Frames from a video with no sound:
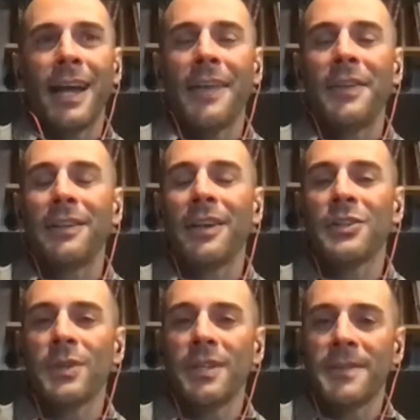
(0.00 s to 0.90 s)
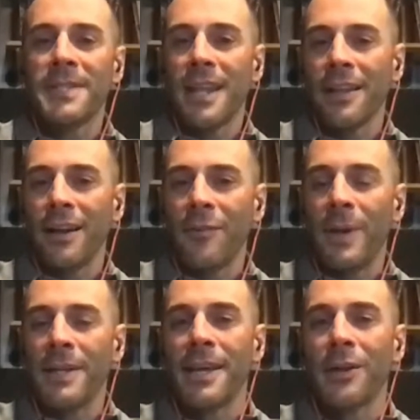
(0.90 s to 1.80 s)
I had the luxury of selling off
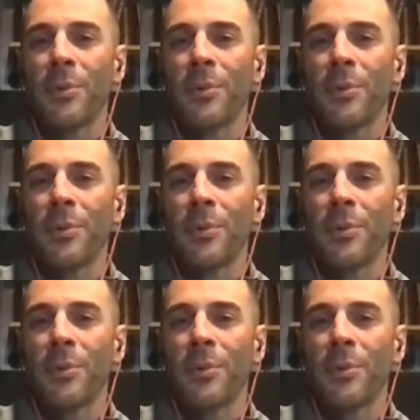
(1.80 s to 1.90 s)
my dental